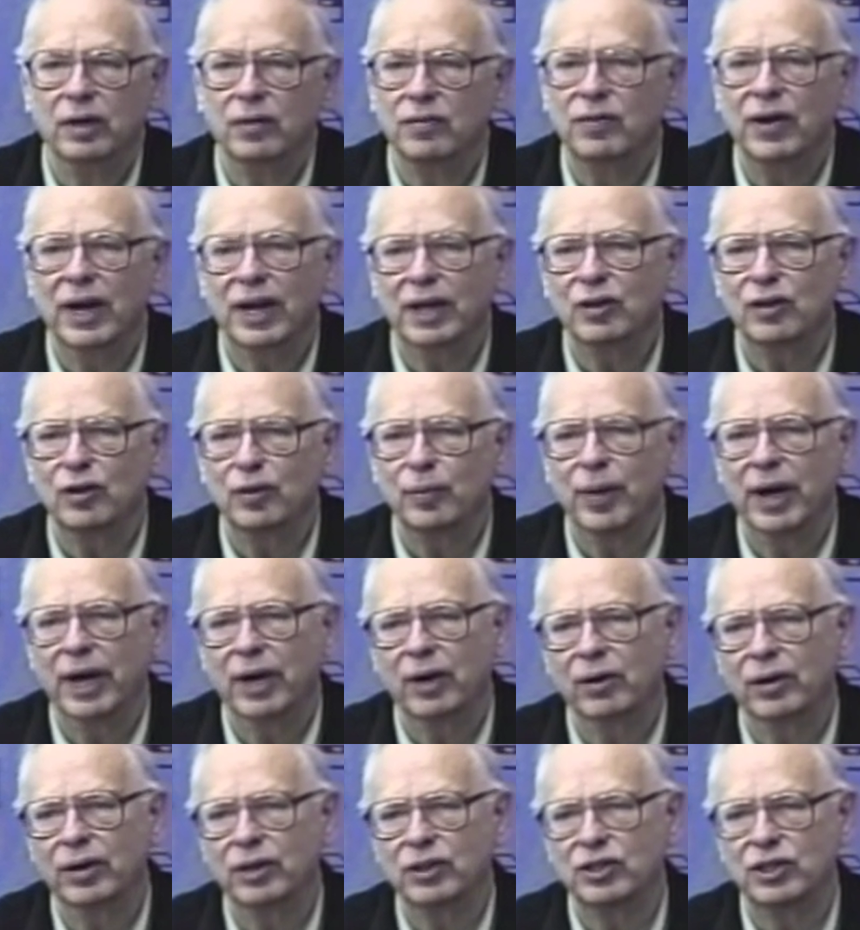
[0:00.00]
Fact of the
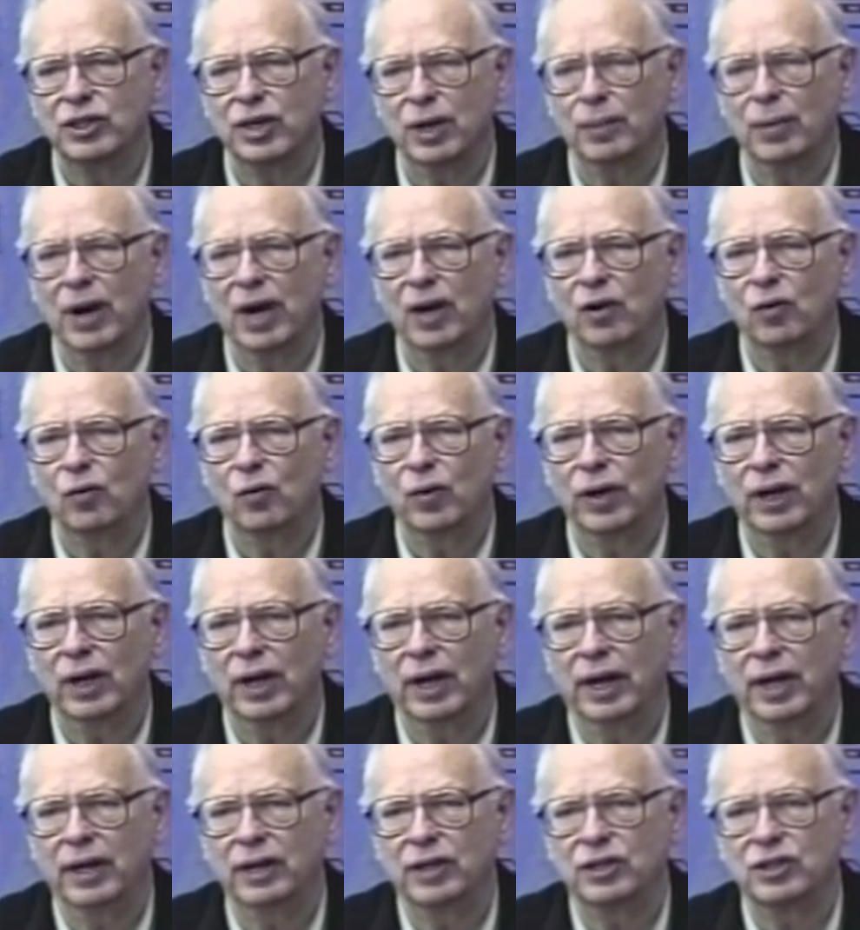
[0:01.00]
matter is the amount of
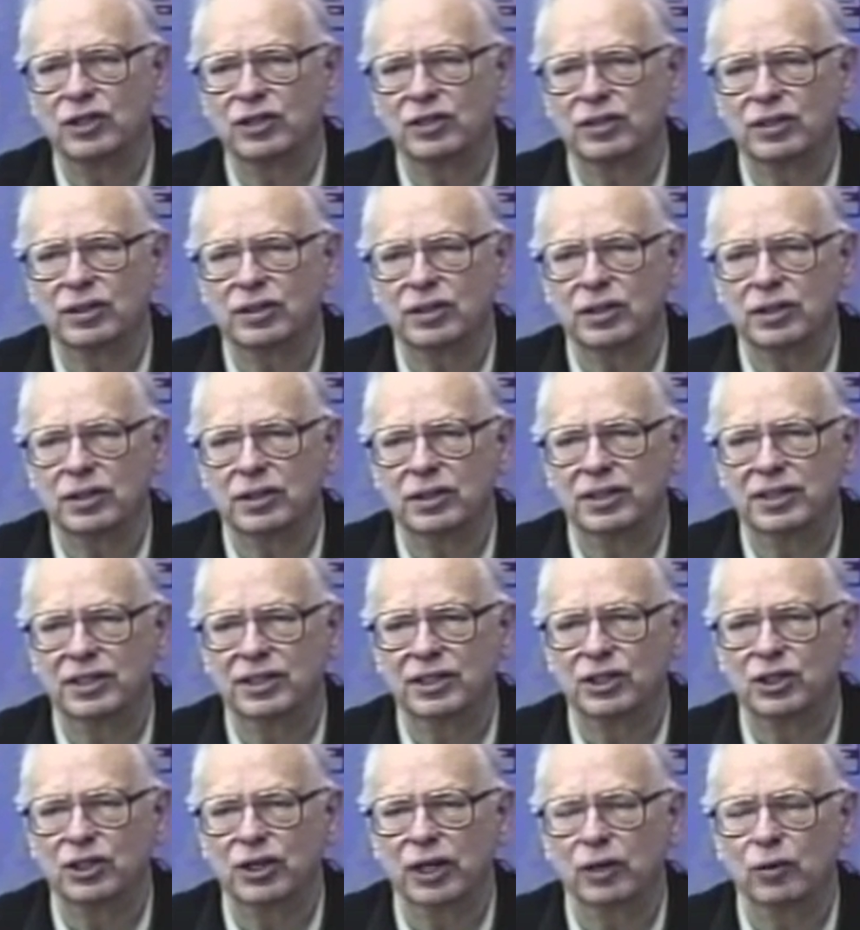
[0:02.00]
wetland is dis
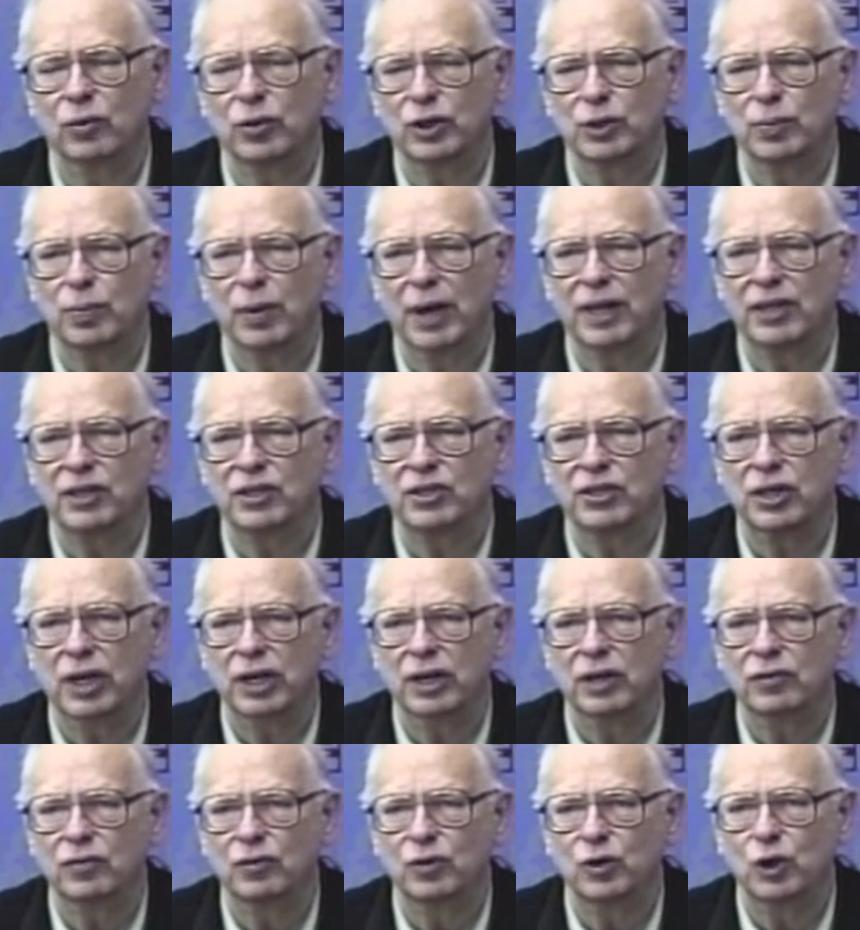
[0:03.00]
distinguished by the
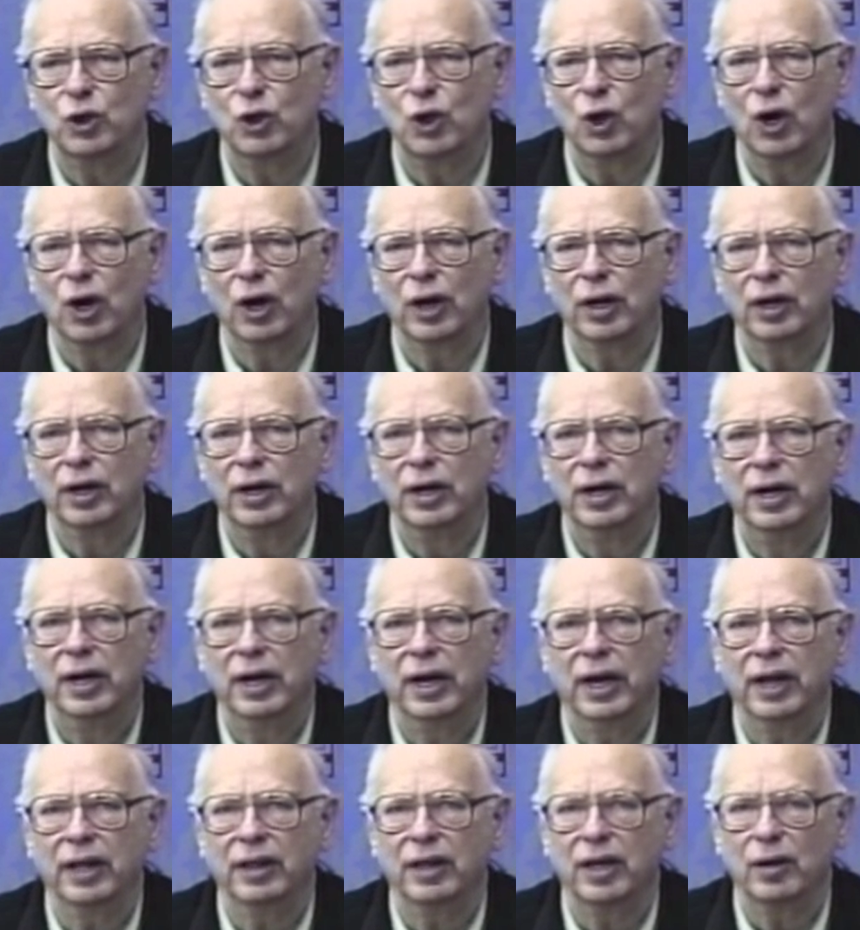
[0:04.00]
state of New York
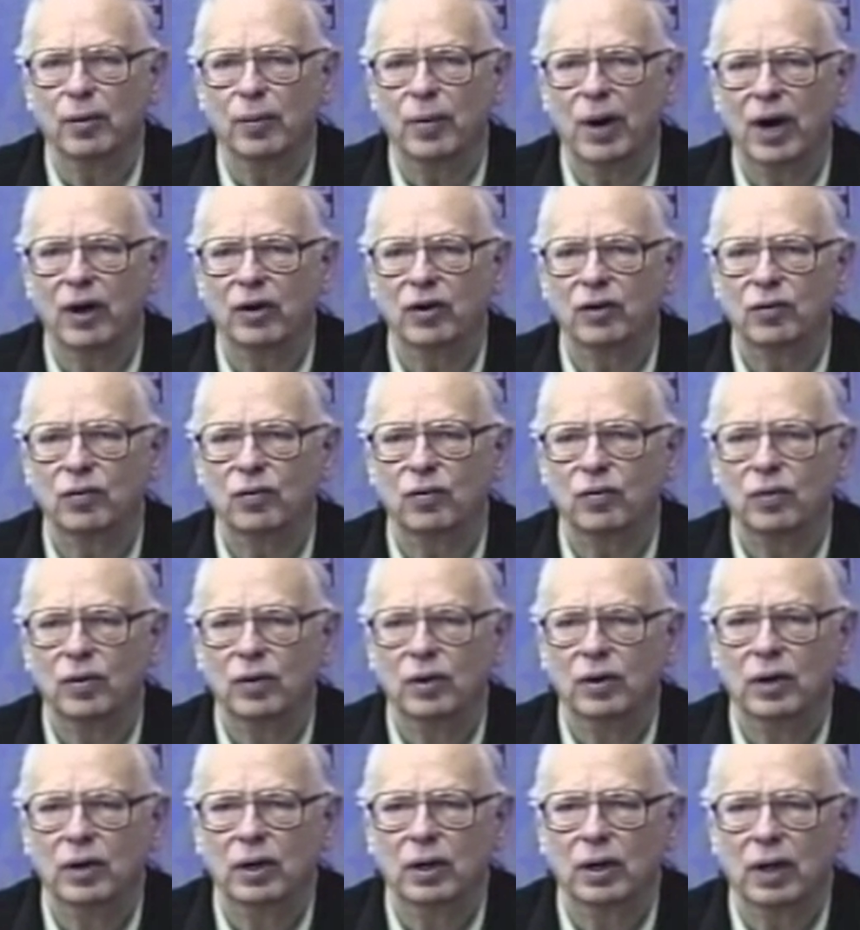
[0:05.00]
and the amount of
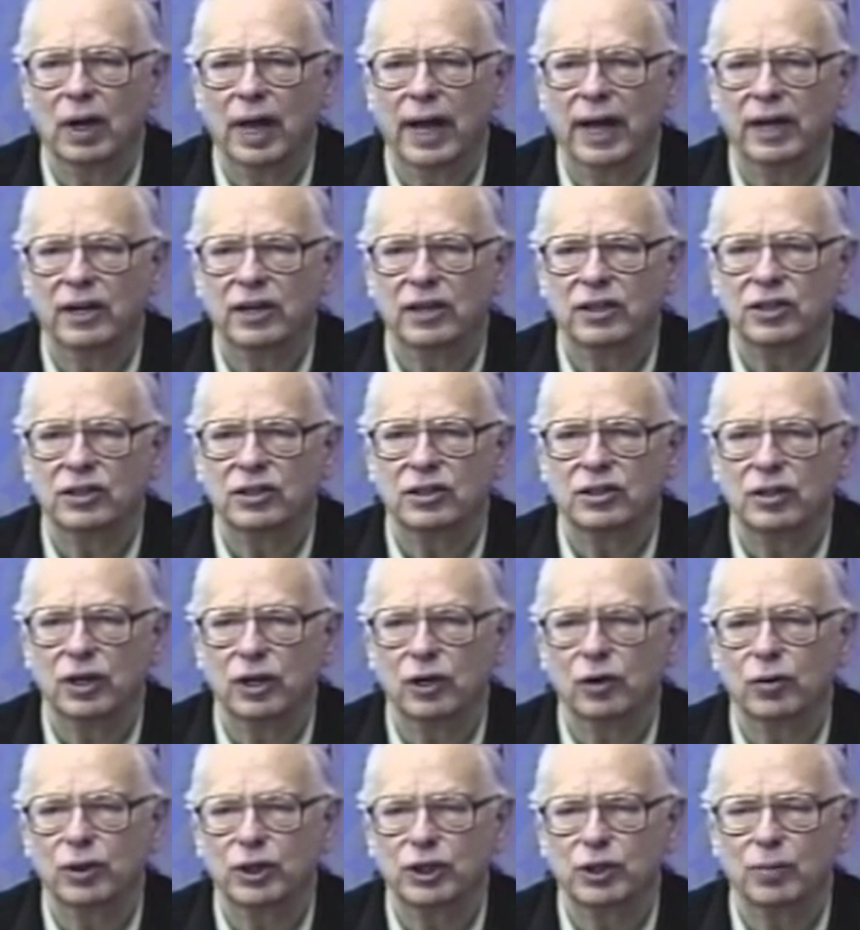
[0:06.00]
land
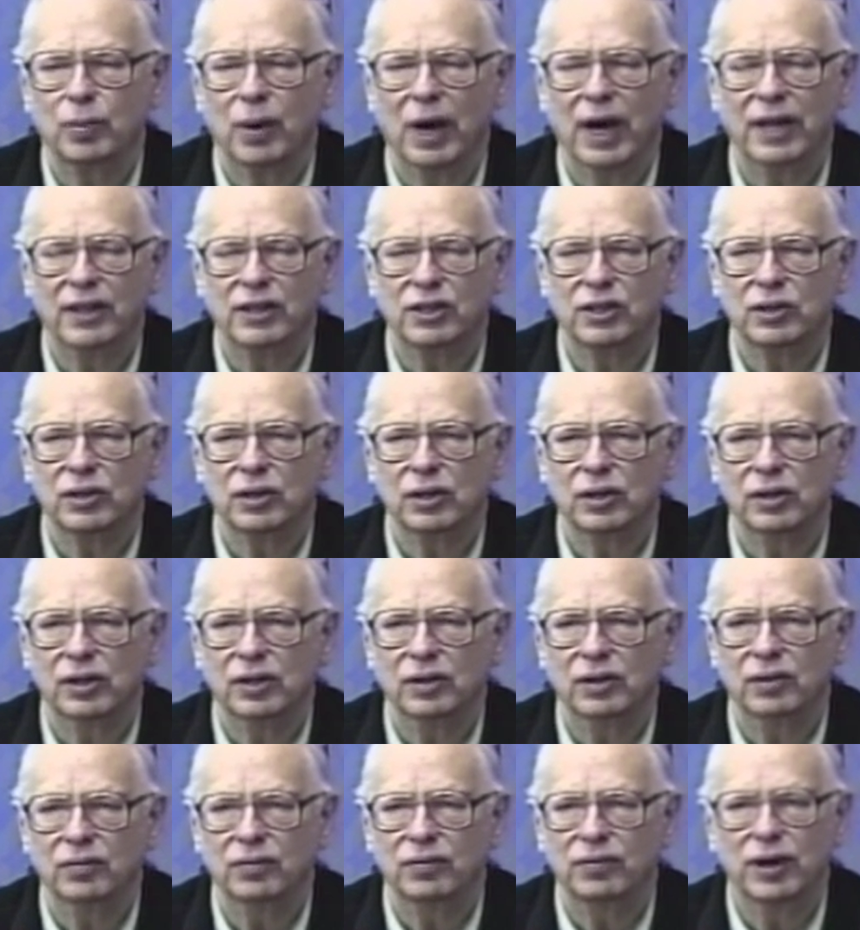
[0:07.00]
distinguished by the,
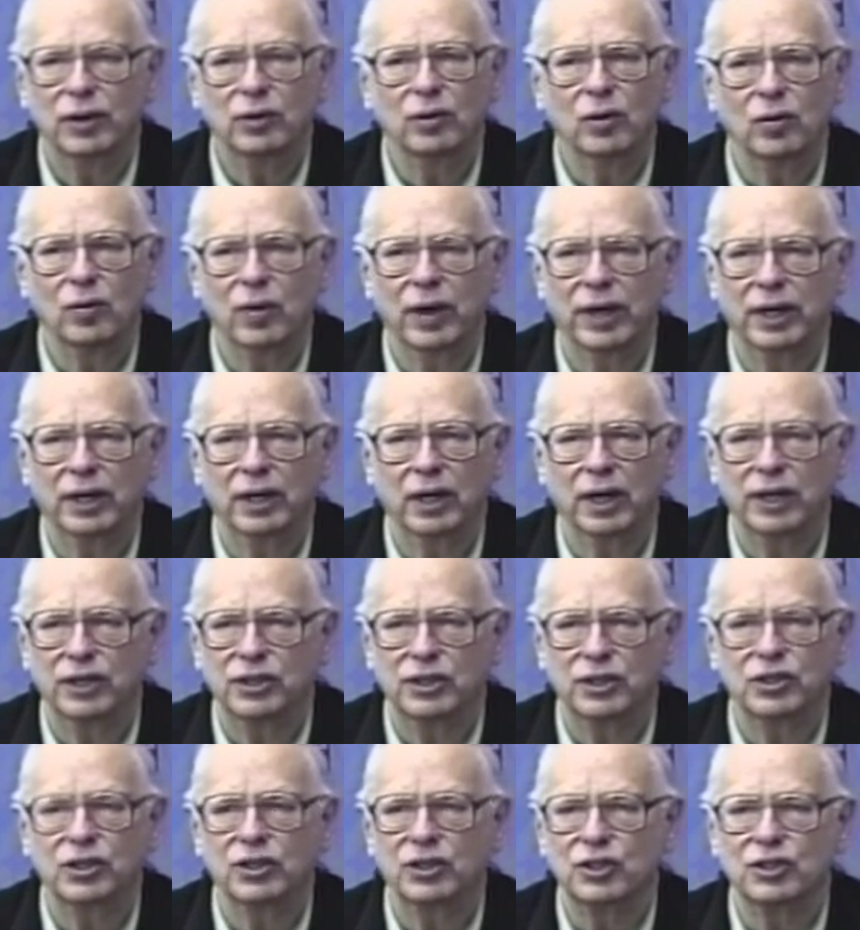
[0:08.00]
the, federal
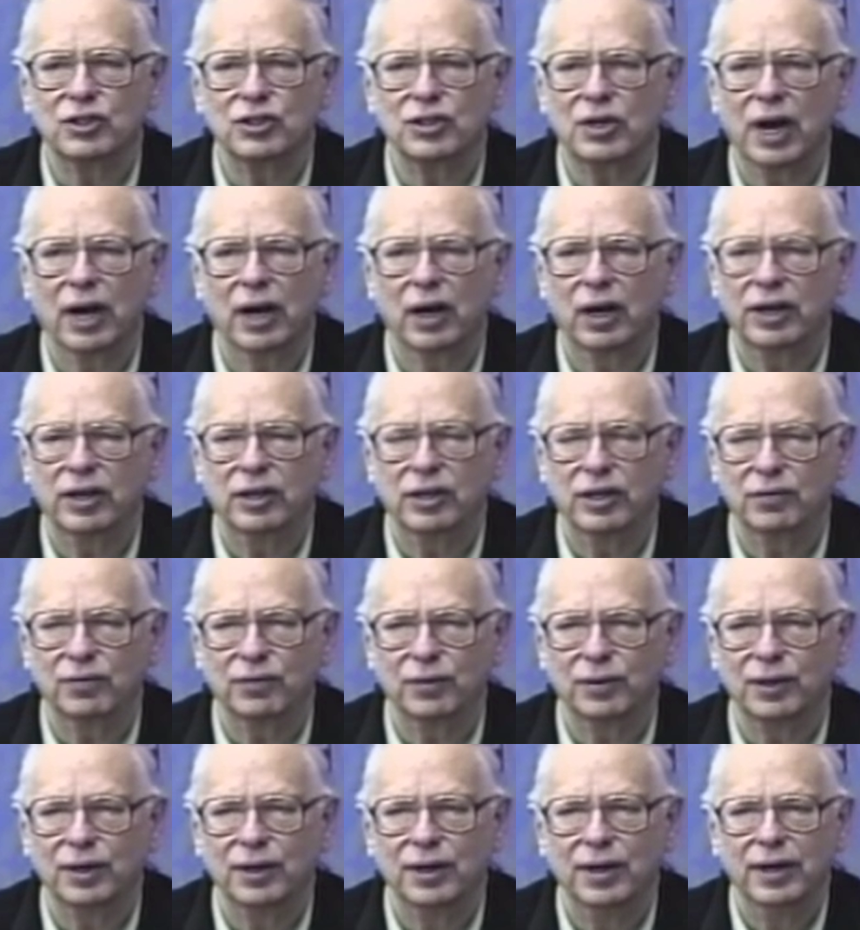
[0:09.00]
regulations is entirely
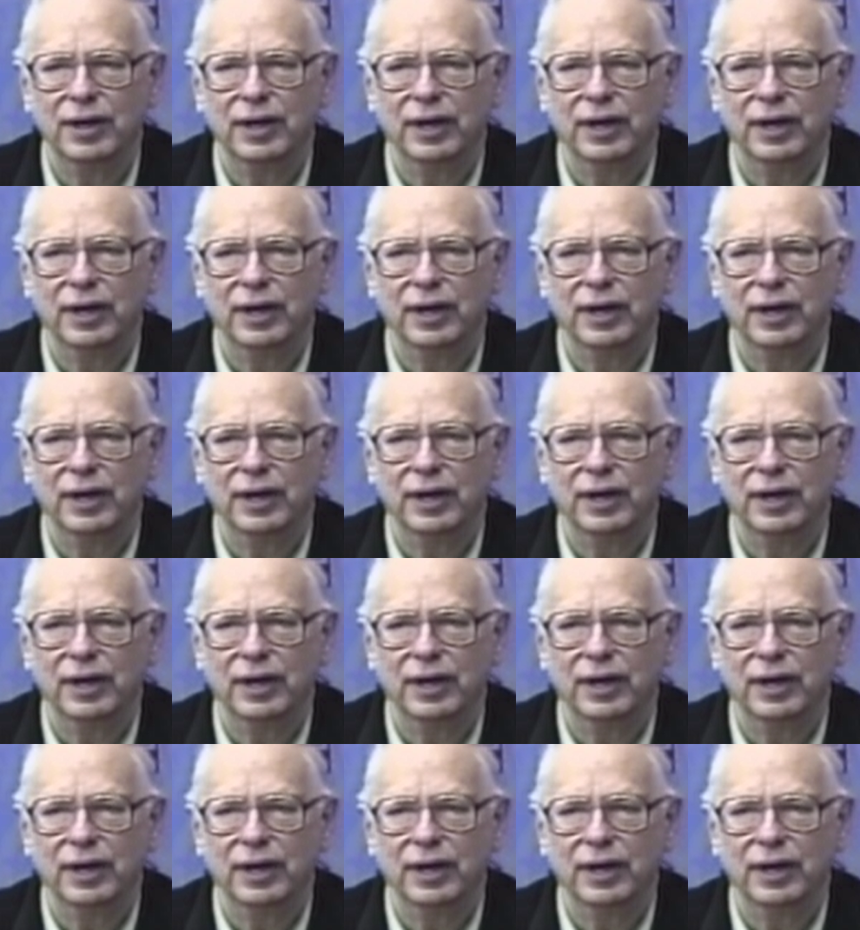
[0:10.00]
different,